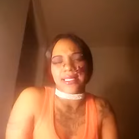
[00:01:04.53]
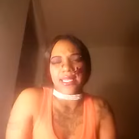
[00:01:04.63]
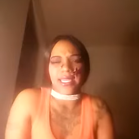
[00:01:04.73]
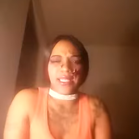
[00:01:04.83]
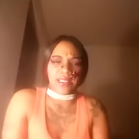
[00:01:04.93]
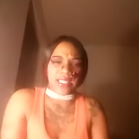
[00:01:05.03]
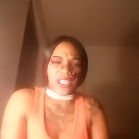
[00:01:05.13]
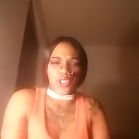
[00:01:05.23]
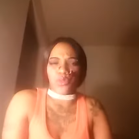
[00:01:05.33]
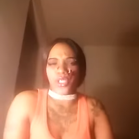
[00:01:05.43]
say,
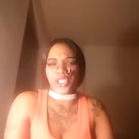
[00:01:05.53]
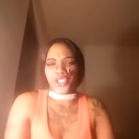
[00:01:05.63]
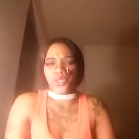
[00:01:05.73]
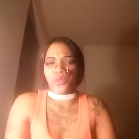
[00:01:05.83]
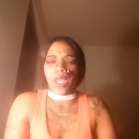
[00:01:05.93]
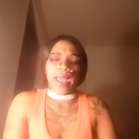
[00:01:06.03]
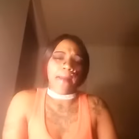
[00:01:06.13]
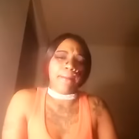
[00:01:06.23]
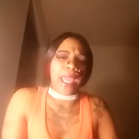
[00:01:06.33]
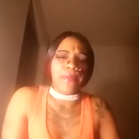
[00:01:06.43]
anything you want to do,
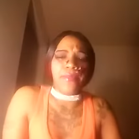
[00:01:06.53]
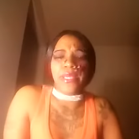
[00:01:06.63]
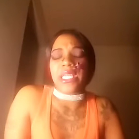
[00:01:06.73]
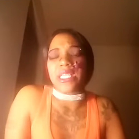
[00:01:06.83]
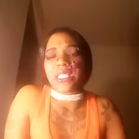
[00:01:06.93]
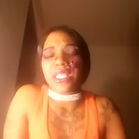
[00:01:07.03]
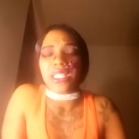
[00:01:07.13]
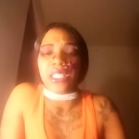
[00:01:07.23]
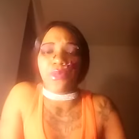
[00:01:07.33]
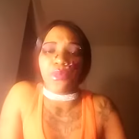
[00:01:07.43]
baby, be
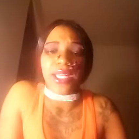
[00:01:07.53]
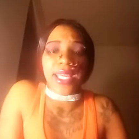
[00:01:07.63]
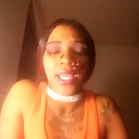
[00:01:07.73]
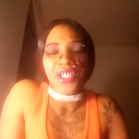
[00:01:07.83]
consistent with it.